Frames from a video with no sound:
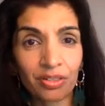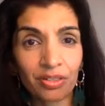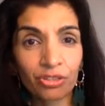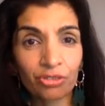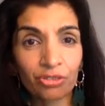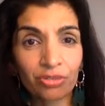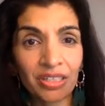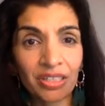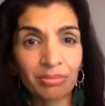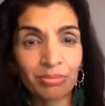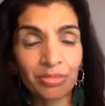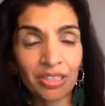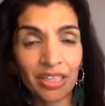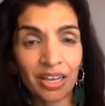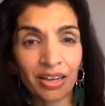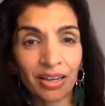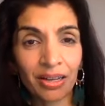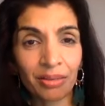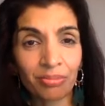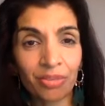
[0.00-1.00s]
dream
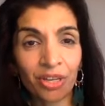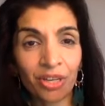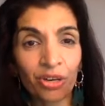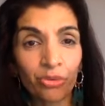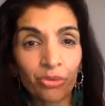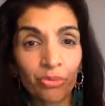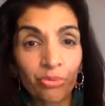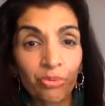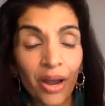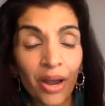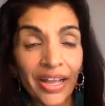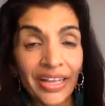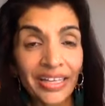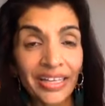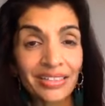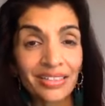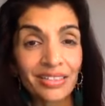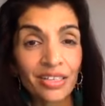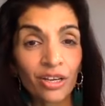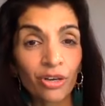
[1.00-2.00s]
time,
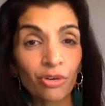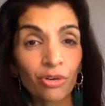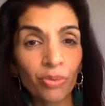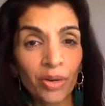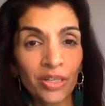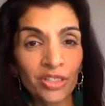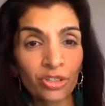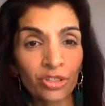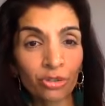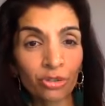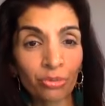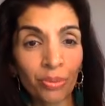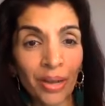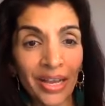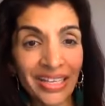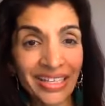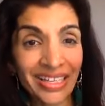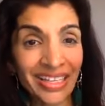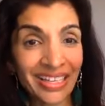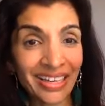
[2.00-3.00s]
right when you're
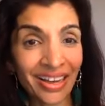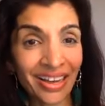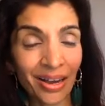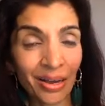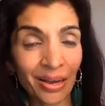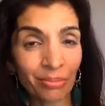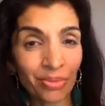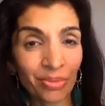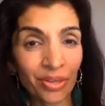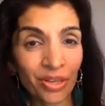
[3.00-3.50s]
waking up,